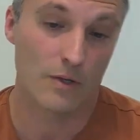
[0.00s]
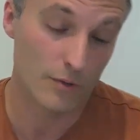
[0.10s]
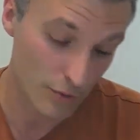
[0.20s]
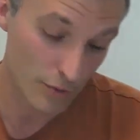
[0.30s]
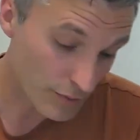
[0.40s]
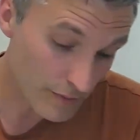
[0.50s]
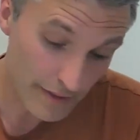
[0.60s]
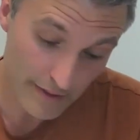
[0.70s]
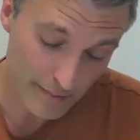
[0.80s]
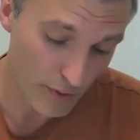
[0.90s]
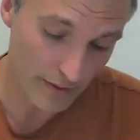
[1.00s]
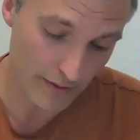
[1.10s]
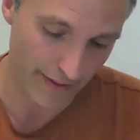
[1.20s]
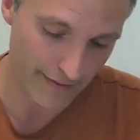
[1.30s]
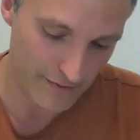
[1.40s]
Those are really
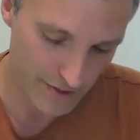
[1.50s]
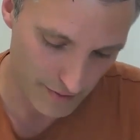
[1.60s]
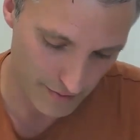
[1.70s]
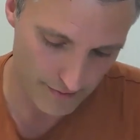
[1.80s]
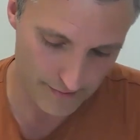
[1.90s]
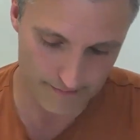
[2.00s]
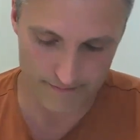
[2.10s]
important life skills.